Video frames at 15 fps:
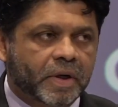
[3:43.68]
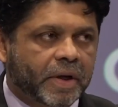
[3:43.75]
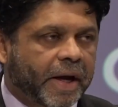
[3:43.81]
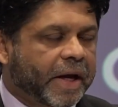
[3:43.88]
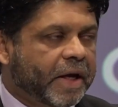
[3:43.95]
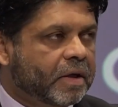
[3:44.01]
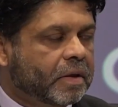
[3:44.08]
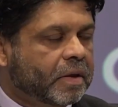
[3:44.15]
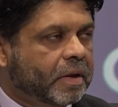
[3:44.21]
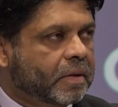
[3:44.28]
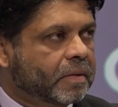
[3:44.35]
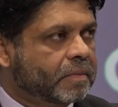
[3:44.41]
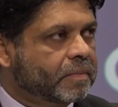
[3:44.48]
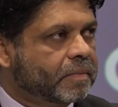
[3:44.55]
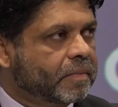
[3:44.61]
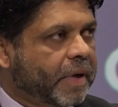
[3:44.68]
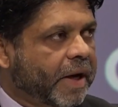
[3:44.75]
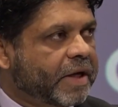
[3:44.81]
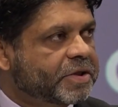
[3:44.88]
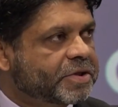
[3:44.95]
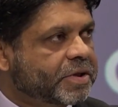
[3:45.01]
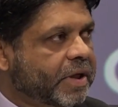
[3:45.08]

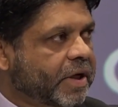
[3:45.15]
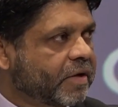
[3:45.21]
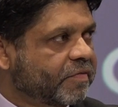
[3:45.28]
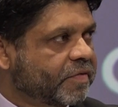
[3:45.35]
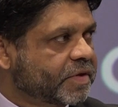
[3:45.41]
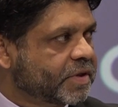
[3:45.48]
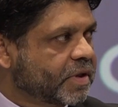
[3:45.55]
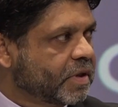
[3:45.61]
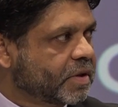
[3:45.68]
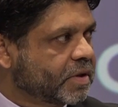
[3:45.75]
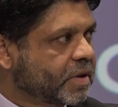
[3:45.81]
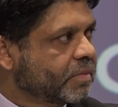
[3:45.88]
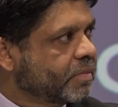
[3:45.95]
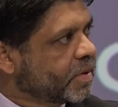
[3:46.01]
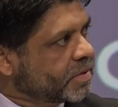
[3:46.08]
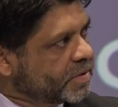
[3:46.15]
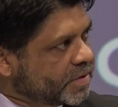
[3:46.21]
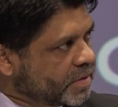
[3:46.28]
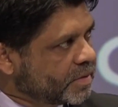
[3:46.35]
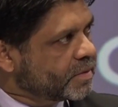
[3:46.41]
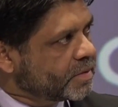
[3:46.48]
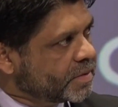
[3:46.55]
aged care facility, but
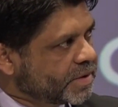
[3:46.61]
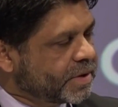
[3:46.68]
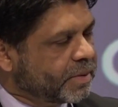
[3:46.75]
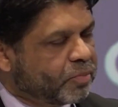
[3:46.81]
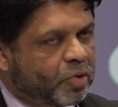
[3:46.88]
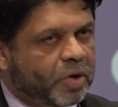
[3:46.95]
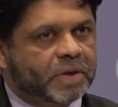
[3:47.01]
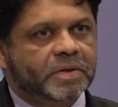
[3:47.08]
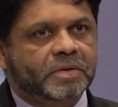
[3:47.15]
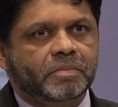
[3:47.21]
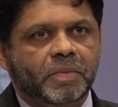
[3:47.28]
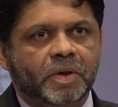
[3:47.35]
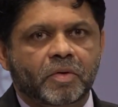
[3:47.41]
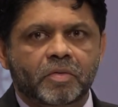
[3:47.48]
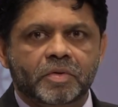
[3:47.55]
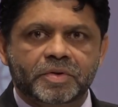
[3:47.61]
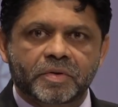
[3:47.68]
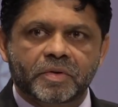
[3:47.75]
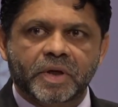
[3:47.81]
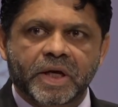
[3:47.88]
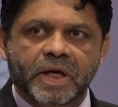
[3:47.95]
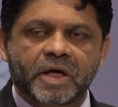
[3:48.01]
somewhat, but
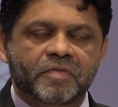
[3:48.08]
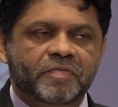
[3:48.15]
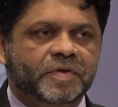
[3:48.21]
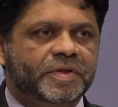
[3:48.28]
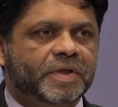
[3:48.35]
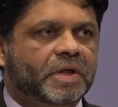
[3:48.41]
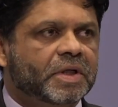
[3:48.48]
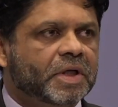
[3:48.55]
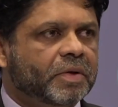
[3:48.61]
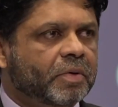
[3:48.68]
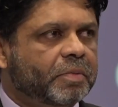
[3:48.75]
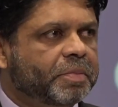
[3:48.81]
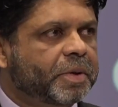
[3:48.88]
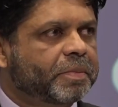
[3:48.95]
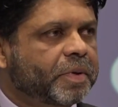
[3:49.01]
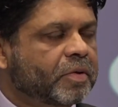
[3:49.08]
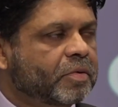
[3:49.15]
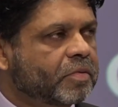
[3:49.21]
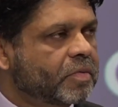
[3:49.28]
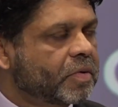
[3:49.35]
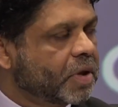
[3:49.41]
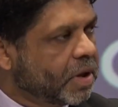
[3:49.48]
also a care facility where people
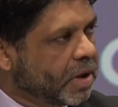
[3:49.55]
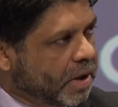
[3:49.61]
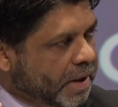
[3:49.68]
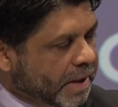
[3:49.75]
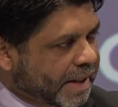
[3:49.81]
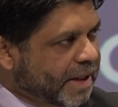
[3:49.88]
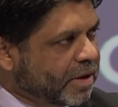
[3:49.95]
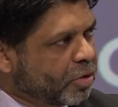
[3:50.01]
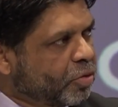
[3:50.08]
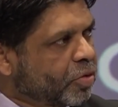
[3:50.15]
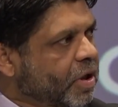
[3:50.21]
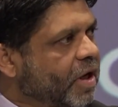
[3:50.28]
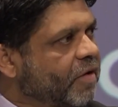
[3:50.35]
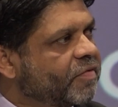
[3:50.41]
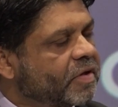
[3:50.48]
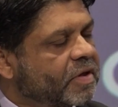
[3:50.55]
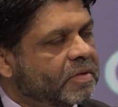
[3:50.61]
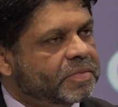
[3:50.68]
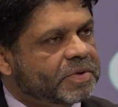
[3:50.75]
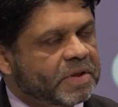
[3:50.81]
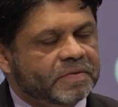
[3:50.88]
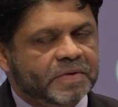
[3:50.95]
who cannot look after
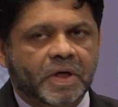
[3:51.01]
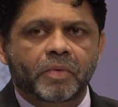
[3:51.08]
themselves.